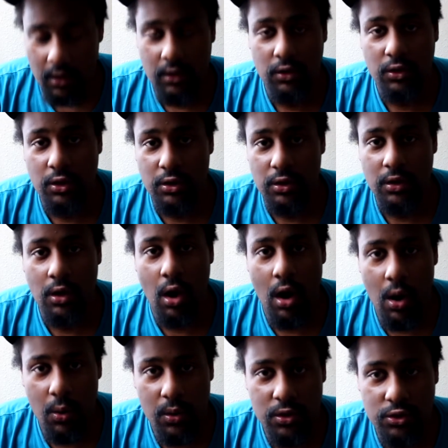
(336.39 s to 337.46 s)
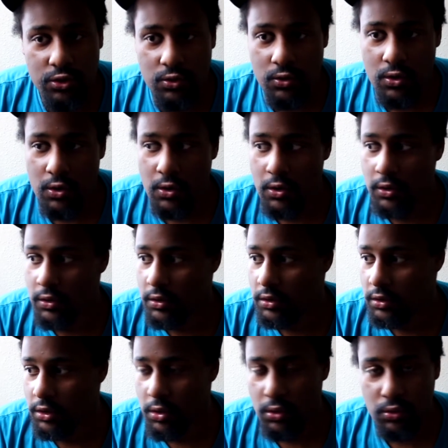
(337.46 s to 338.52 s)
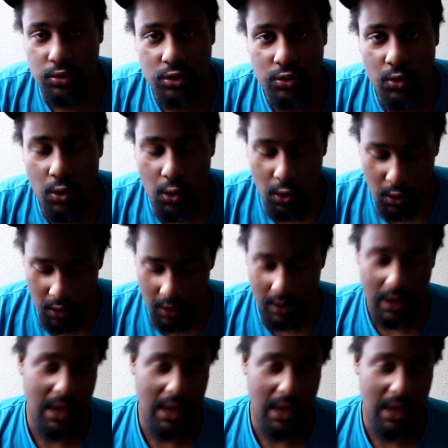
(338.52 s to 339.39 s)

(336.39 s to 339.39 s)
you can go to the hardware store or a local store